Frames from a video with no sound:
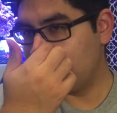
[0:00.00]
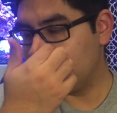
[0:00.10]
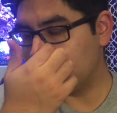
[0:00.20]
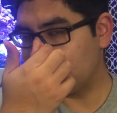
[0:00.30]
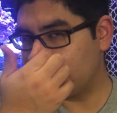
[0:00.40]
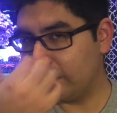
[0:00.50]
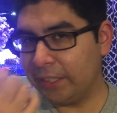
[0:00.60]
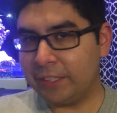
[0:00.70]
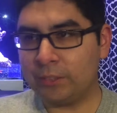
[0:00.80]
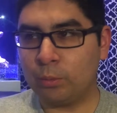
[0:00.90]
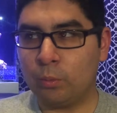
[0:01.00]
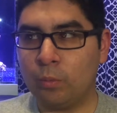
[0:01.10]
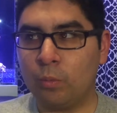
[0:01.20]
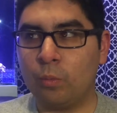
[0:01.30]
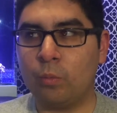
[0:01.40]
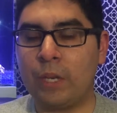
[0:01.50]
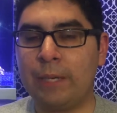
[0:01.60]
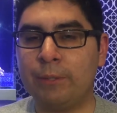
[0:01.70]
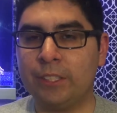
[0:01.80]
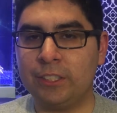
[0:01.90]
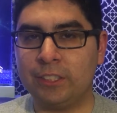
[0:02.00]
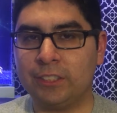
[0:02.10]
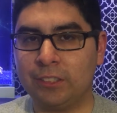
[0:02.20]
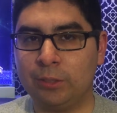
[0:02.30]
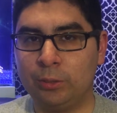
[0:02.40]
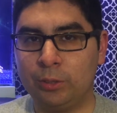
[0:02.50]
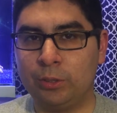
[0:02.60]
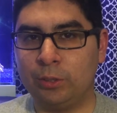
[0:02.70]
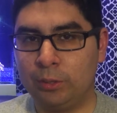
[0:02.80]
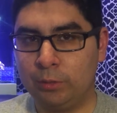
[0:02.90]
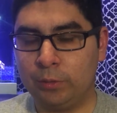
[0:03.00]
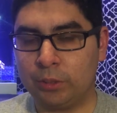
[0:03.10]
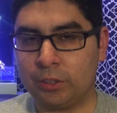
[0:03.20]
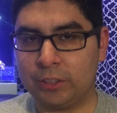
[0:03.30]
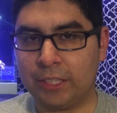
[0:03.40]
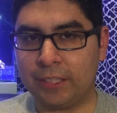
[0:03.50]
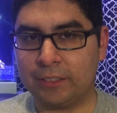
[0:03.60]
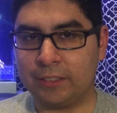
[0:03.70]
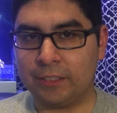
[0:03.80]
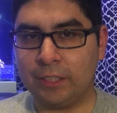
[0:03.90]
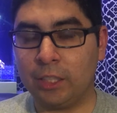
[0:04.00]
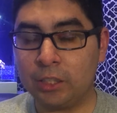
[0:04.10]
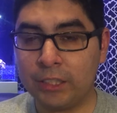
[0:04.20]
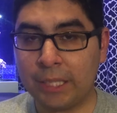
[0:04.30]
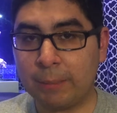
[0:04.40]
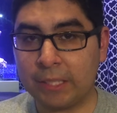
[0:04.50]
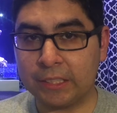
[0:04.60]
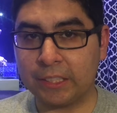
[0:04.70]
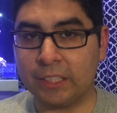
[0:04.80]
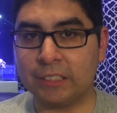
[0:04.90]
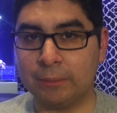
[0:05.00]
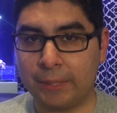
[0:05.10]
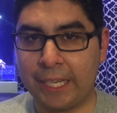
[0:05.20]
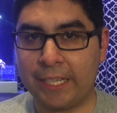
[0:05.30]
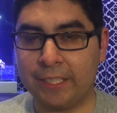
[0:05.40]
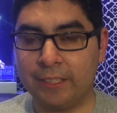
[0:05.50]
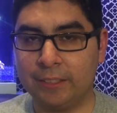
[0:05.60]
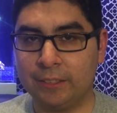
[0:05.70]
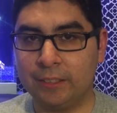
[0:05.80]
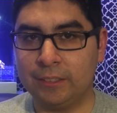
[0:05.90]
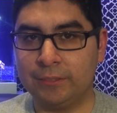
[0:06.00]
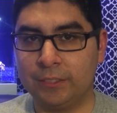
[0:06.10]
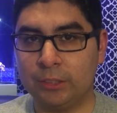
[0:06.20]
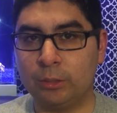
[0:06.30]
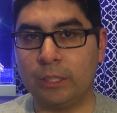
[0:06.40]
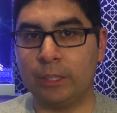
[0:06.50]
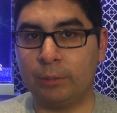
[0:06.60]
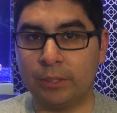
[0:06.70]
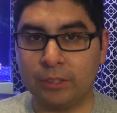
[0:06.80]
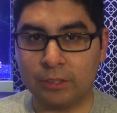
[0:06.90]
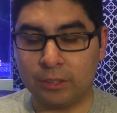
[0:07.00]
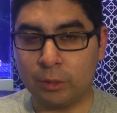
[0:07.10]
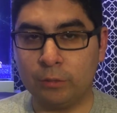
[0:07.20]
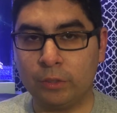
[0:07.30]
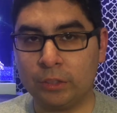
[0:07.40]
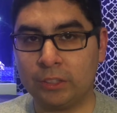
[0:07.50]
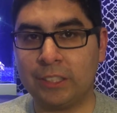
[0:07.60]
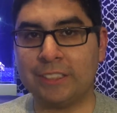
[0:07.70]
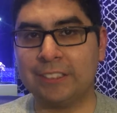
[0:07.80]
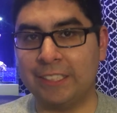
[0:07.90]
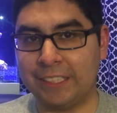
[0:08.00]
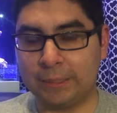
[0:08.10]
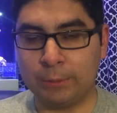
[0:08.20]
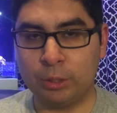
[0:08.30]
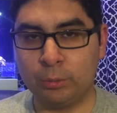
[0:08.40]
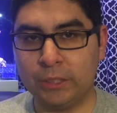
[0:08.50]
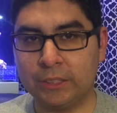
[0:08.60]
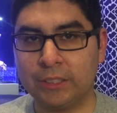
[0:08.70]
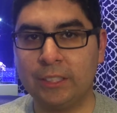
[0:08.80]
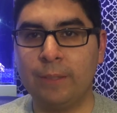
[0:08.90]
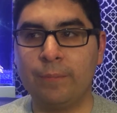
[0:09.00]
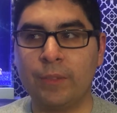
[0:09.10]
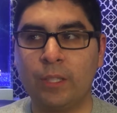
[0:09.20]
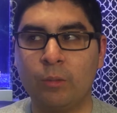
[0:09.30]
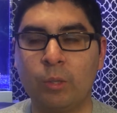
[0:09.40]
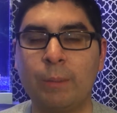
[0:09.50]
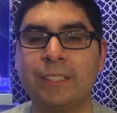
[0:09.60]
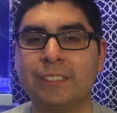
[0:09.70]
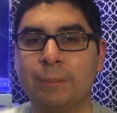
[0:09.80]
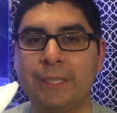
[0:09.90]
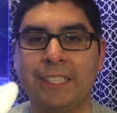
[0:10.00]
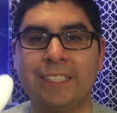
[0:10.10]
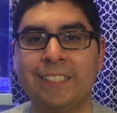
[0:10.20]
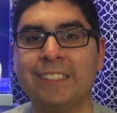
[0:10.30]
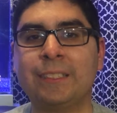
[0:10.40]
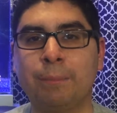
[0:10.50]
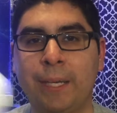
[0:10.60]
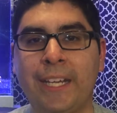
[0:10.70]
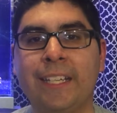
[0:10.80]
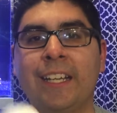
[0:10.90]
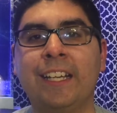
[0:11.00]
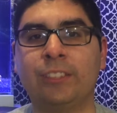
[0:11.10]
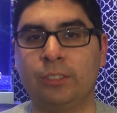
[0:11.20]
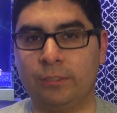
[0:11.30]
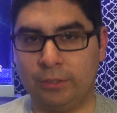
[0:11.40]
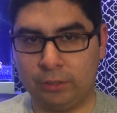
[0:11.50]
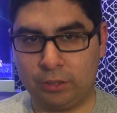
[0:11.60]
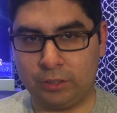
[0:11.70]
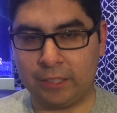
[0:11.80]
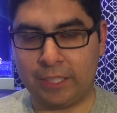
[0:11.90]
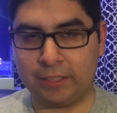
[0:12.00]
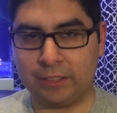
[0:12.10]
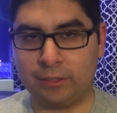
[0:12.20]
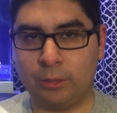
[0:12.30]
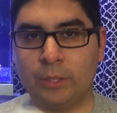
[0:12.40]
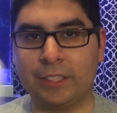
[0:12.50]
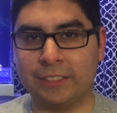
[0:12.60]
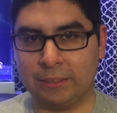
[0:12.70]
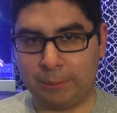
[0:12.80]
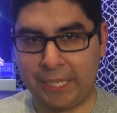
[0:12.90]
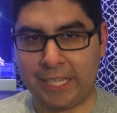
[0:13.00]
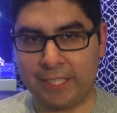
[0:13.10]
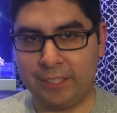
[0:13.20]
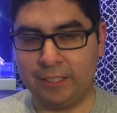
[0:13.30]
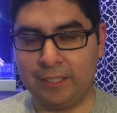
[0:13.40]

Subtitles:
But the thing is, why would they just include 2 filter socks? Luckily I bought the custom caddy, so I could run the 2 filter socks and it lasted me 2 weeks. What about somebody that doesn't buy extra filter socks or a custom caddy?